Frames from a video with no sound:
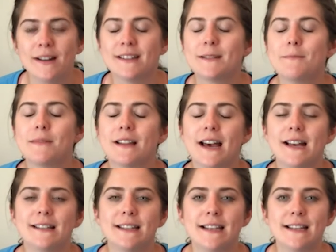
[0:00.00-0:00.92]
It
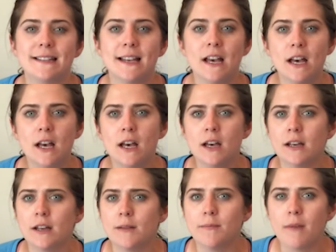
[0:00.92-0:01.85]
symbolizes
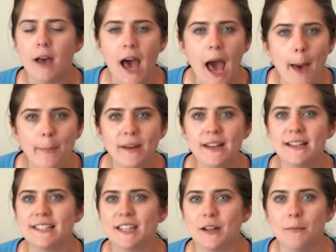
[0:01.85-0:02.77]

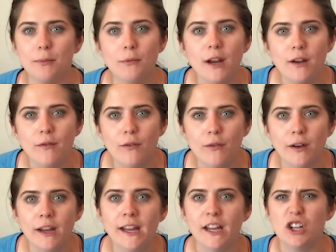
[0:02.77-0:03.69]
happiness and
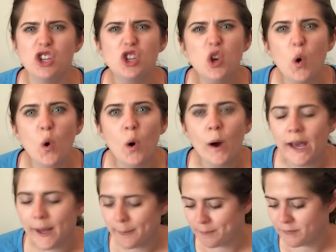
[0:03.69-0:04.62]
bravery and
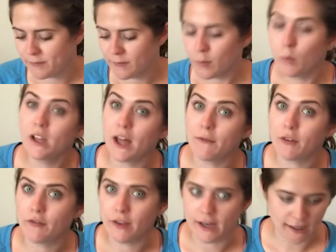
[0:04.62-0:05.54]
joy. We love
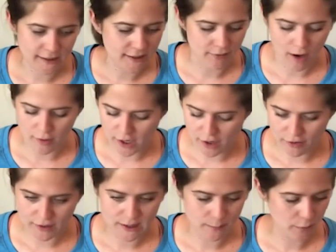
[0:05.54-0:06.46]
a phoenix around here
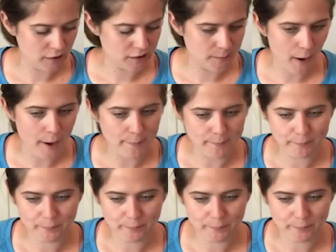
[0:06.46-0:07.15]
at SpringSpot.